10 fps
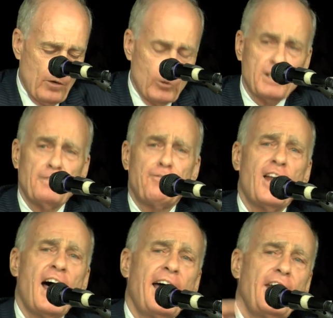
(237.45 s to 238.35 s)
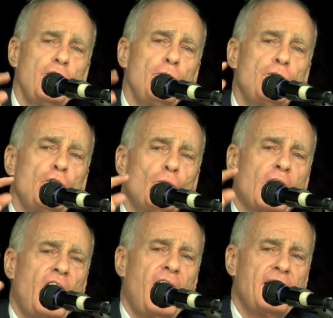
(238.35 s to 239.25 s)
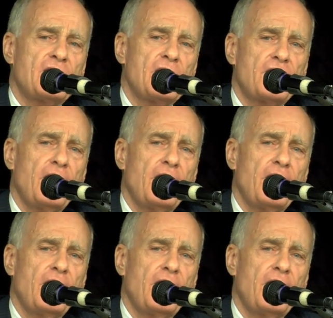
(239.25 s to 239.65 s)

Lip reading: was to fly U-2 reconnaissance